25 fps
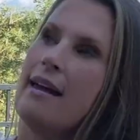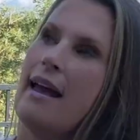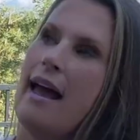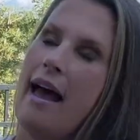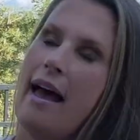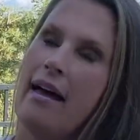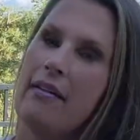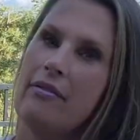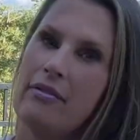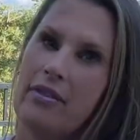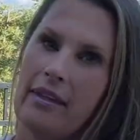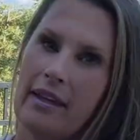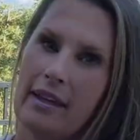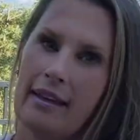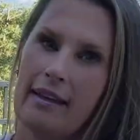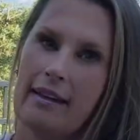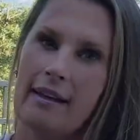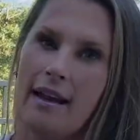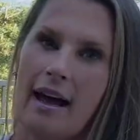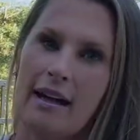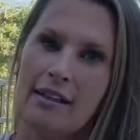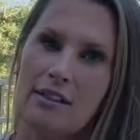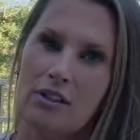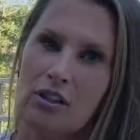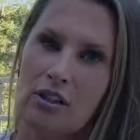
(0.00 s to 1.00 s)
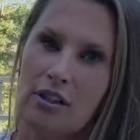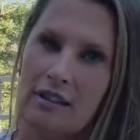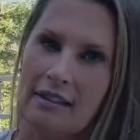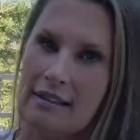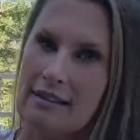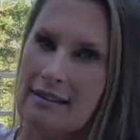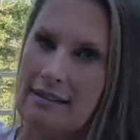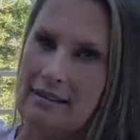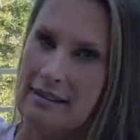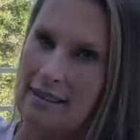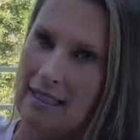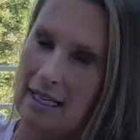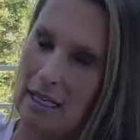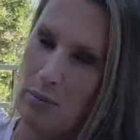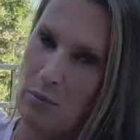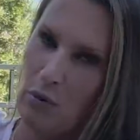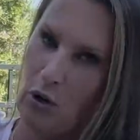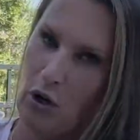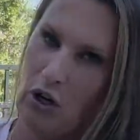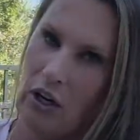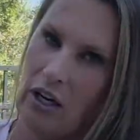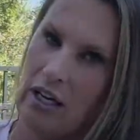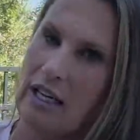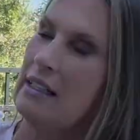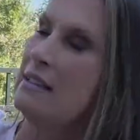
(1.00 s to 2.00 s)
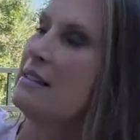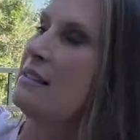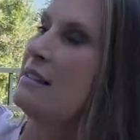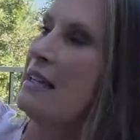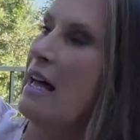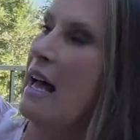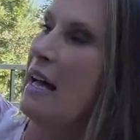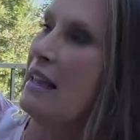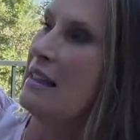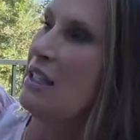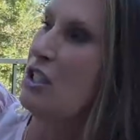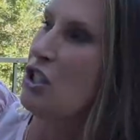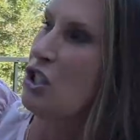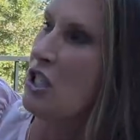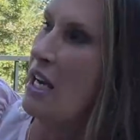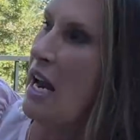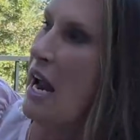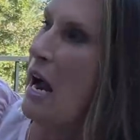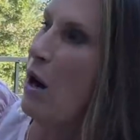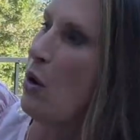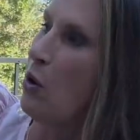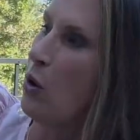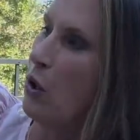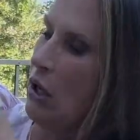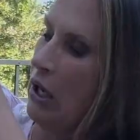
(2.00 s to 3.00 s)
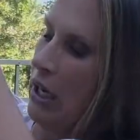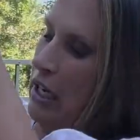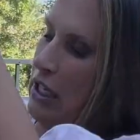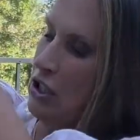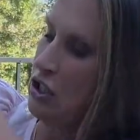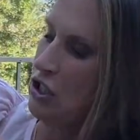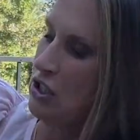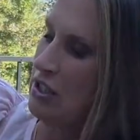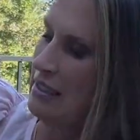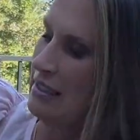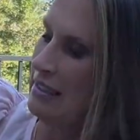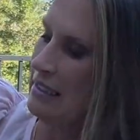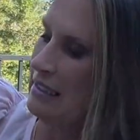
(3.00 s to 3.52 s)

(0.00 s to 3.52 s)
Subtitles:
And then I took the steamer inside the shower and just